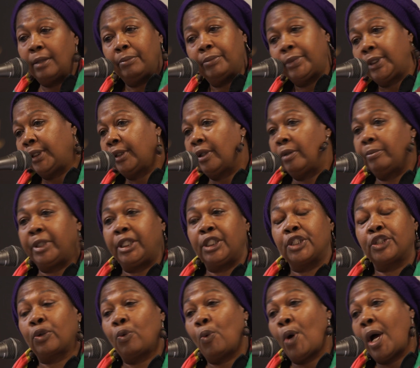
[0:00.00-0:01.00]
but it don't mean
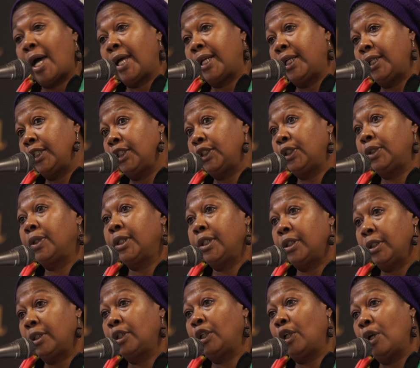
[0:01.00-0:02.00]
squat
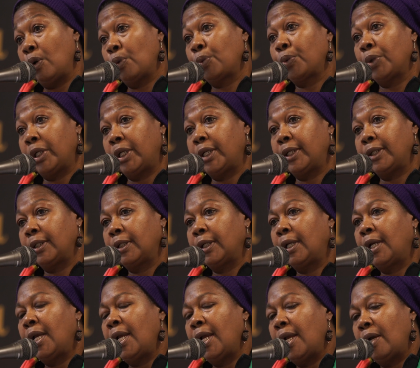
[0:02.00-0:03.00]
in the long run.
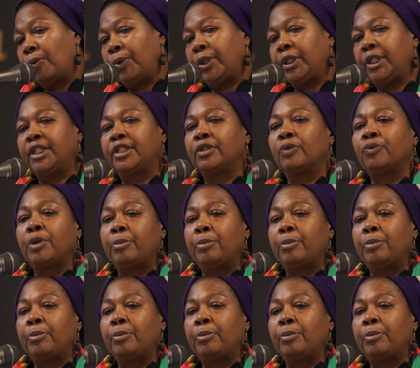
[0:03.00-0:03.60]
And we need to